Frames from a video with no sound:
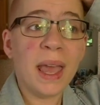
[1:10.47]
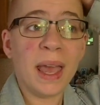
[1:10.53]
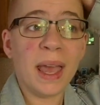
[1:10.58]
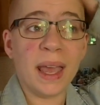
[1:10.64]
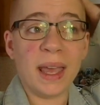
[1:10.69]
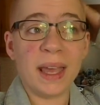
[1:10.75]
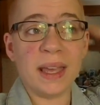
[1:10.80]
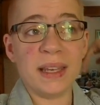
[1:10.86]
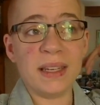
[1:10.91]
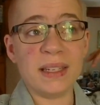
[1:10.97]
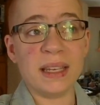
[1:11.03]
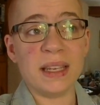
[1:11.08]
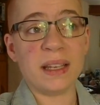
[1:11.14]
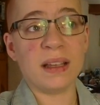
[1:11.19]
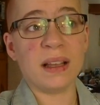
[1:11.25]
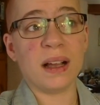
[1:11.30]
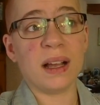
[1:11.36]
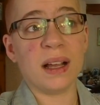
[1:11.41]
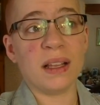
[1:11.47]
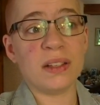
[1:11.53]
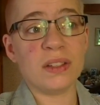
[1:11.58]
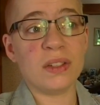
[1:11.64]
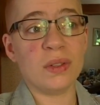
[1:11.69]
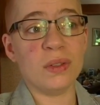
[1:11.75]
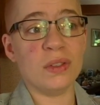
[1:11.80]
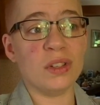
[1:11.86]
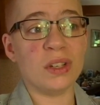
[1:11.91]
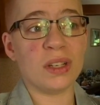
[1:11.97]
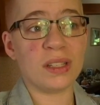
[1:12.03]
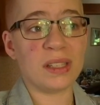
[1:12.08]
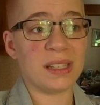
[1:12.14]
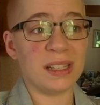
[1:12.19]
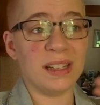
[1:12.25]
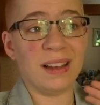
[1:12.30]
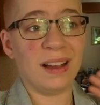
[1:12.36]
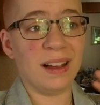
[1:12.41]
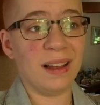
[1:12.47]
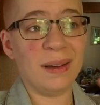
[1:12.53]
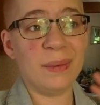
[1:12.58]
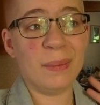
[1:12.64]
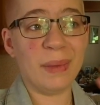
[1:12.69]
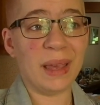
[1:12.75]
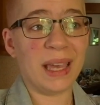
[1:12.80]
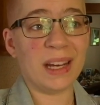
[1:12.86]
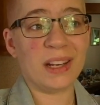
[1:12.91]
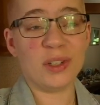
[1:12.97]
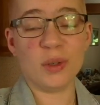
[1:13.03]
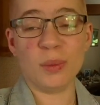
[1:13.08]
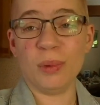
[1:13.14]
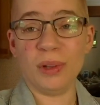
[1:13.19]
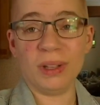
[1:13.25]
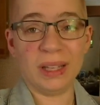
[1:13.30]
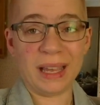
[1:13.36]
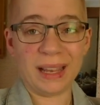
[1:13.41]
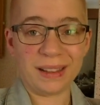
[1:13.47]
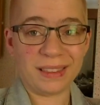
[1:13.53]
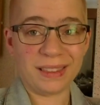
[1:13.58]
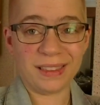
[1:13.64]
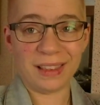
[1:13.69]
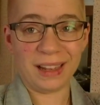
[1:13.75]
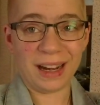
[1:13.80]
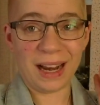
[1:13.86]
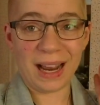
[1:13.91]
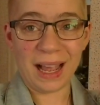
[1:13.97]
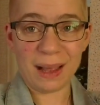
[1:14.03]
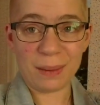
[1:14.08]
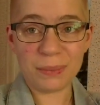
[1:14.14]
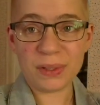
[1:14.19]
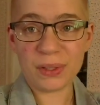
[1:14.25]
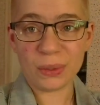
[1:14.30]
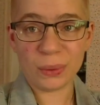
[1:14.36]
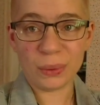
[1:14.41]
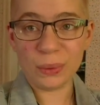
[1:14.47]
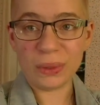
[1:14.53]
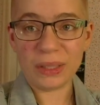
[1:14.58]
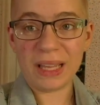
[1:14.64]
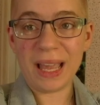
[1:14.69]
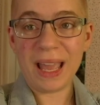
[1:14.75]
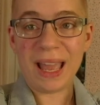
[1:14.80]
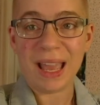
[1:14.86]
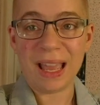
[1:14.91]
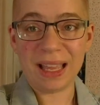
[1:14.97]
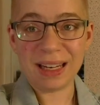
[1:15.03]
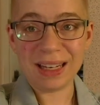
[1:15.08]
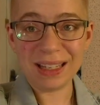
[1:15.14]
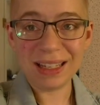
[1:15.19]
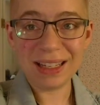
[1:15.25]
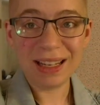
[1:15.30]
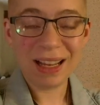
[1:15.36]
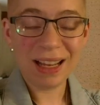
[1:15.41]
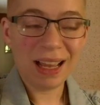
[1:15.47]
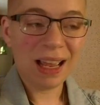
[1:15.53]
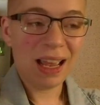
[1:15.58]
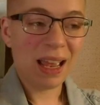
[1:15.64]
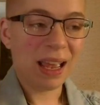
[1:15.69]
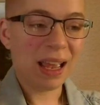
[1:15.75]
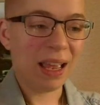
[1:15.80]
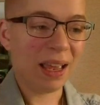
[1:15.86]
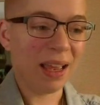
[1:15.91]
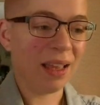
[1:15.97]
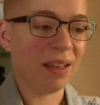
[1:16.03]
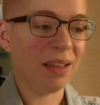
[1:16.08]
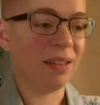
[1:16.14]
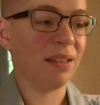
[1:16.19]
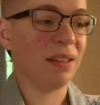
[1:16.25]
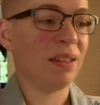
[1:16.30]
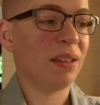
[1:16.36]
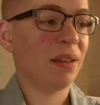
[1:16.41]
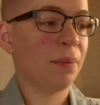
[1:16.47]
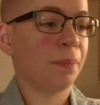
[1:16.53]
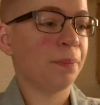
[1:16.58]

and it got to just an unmanageable length that I absolutely hated. And